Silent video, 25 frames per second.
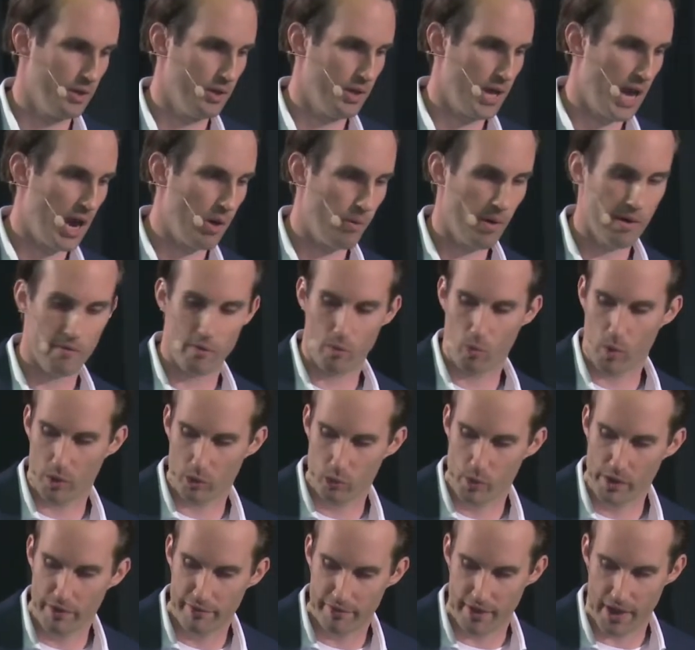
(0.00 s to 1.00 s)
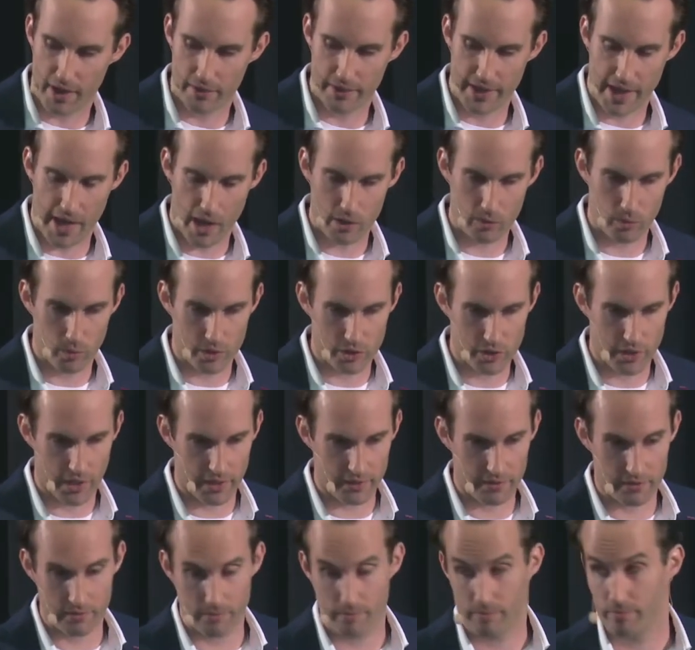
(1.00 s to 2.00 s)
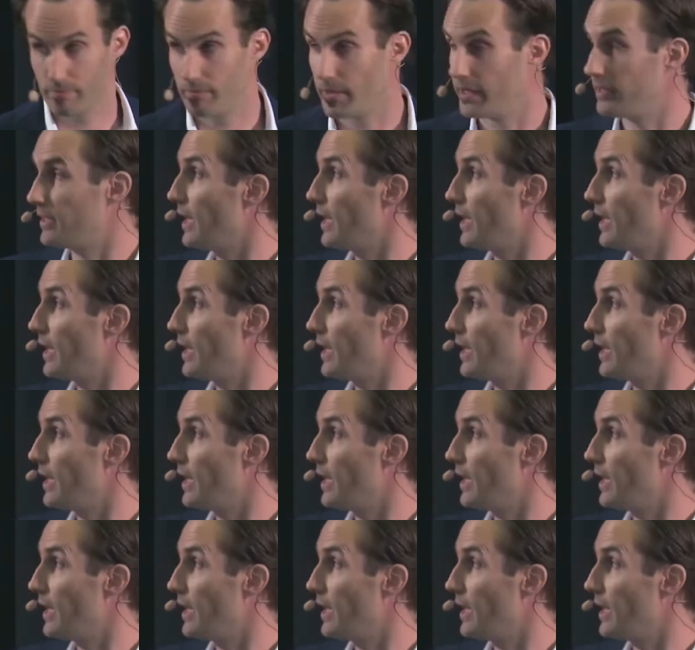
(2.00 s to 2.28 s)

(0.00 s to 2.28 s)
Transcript: However, what we found out was that, and